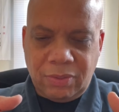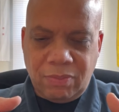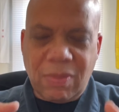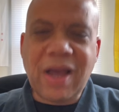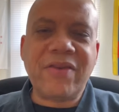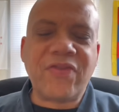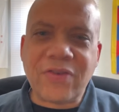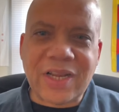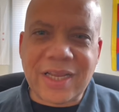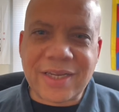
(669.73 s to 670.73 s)

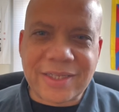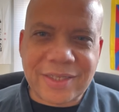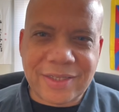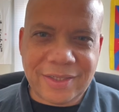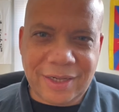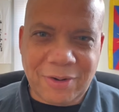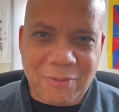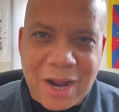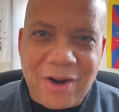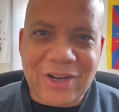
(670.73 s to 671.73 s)
mindfulness and
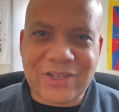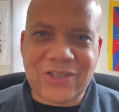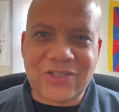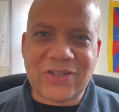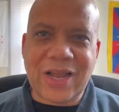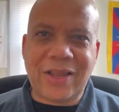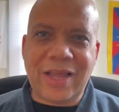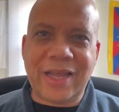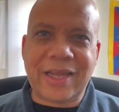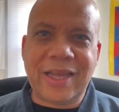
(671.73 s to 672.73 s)
awareness is not
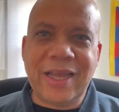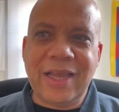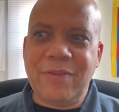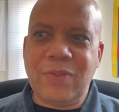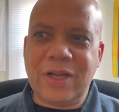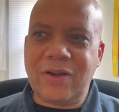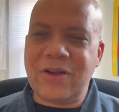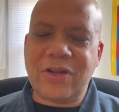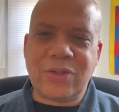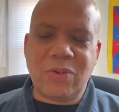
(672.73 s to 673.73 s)
like being on a
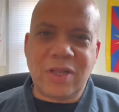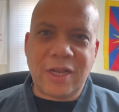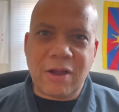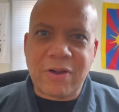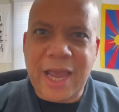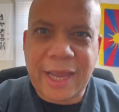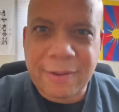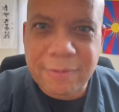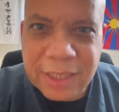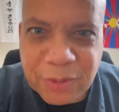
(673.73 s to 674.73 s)
cushion where you're like, okay,
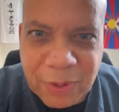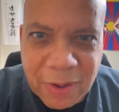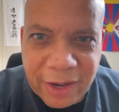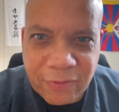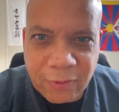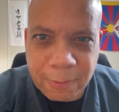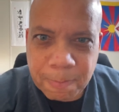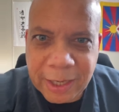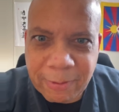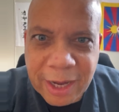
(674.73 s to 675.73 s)
let's be mindful.
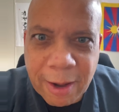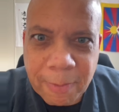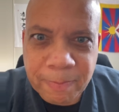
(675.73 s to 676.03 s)
Here we go.